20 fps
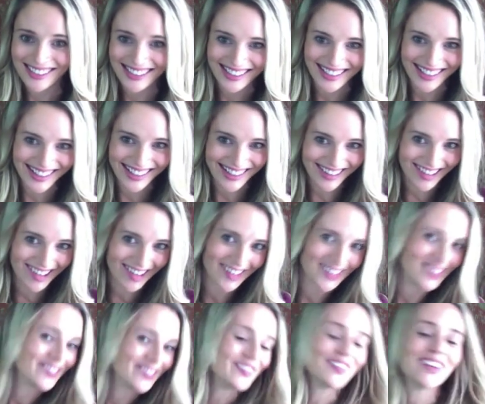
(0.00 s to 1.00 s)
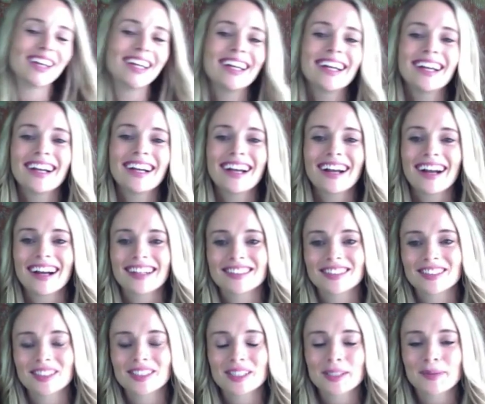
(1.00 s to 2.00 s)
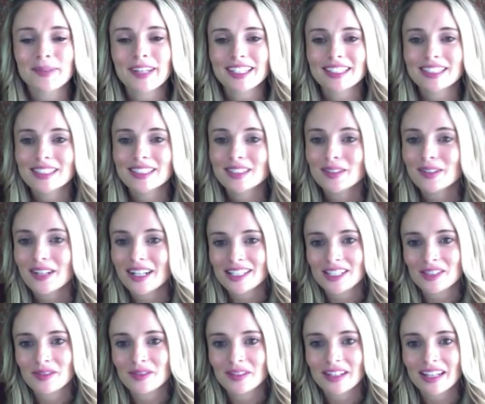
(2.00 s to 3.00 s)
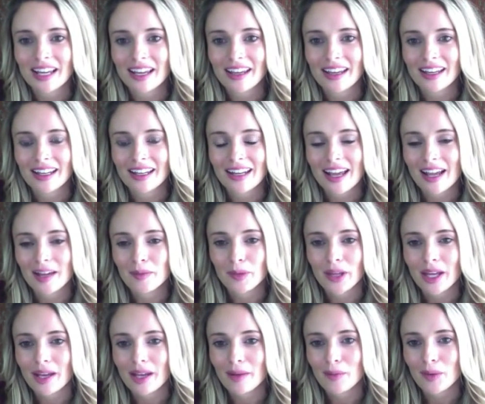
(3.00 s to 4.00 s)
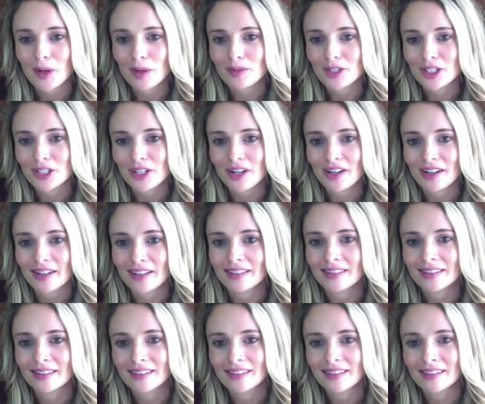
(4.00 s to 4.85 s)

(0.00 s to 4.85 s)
I do spaghetti squash with like an eggplant parmesan,